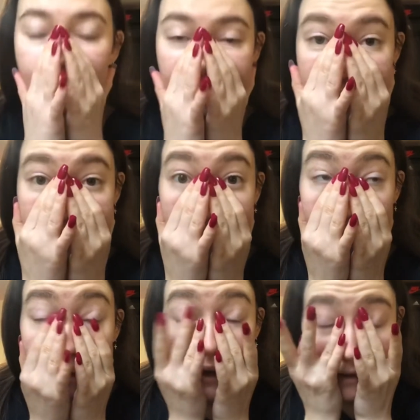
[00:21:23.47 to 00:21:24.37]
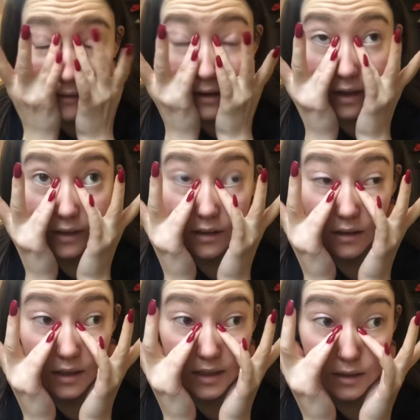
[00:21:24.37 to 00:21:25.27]
this is getting bad. Like,
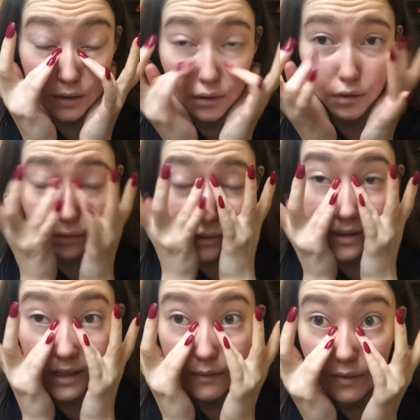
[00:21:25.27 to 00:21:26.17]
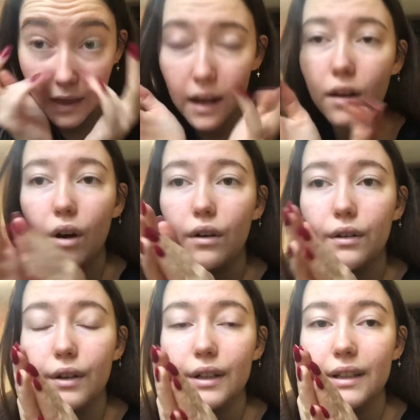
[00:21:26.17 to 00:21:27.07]
I need to not sleep for that
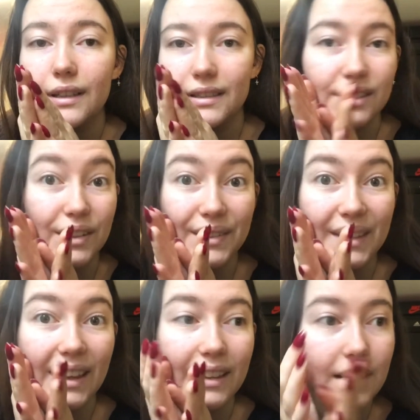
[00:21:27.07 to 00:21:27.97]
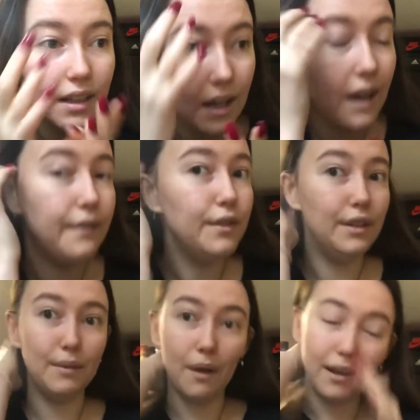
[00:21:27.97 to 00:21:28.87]
long. It's not okay. I have
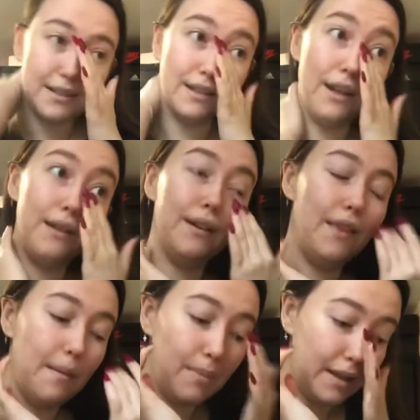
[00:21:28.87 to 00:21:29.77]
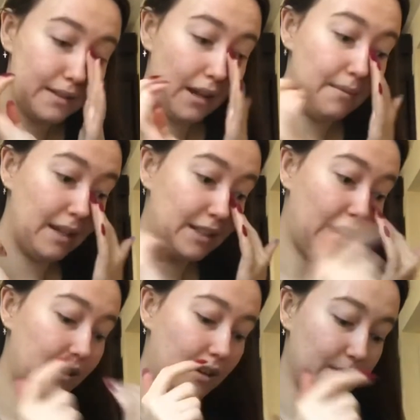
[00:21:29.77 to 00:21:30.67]
uni work to do. And then by the time like
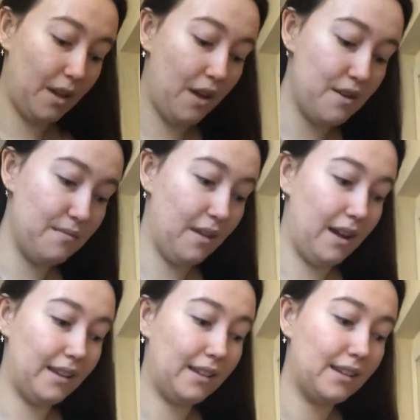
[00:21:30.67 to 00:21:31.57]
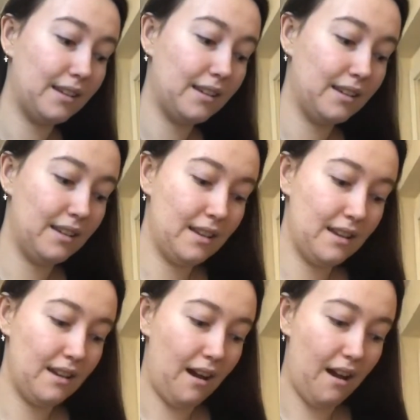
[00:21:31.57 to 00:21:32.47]
Jack comes home, like,
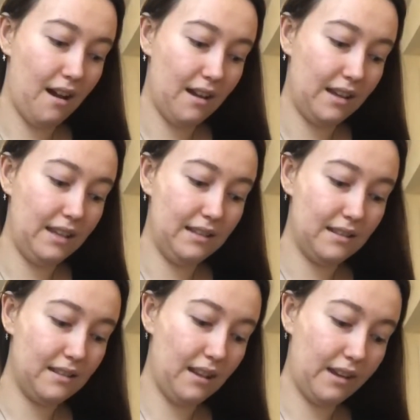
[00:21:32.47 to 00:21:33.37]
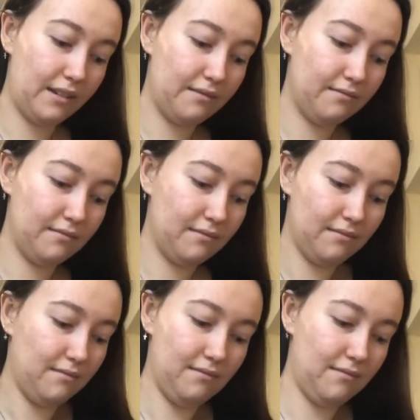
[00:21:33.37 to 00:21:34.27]
he's like,
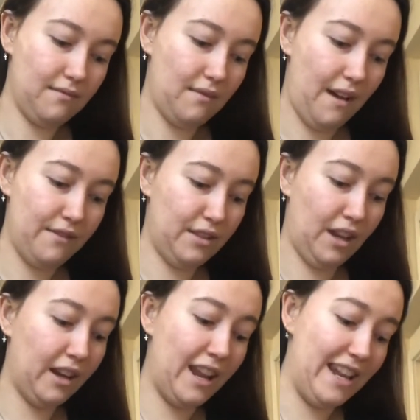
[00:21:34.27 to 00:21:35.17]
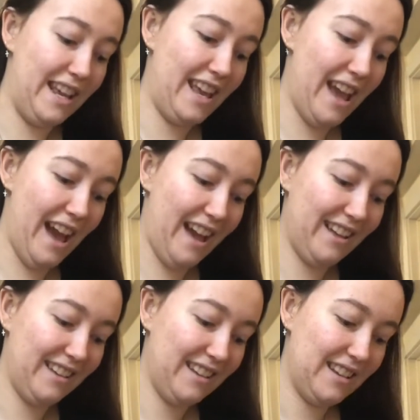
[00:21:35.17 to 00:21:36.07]
I haven't done any yet.
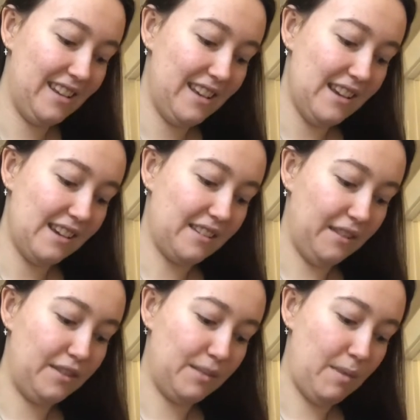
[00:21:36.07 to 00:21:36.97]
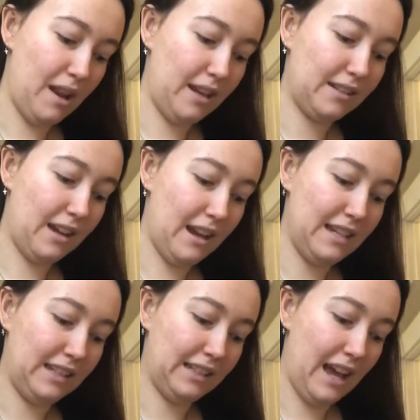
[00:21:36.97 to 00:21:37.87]
Cause I've just been like
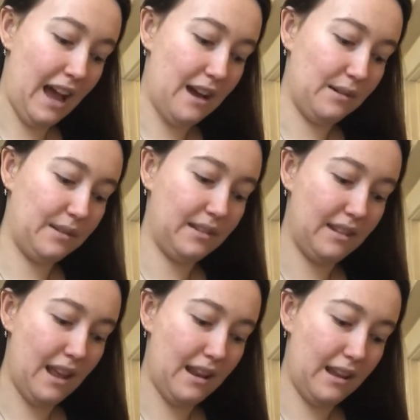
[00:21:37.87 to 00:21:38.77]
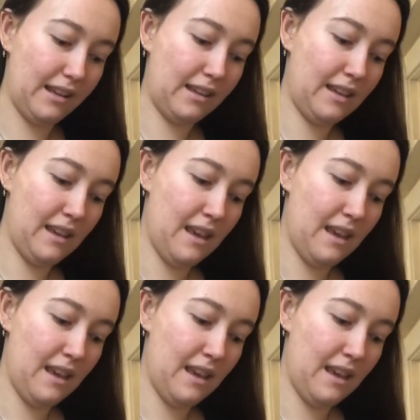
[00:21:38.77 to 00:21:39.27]
tidying the house and then like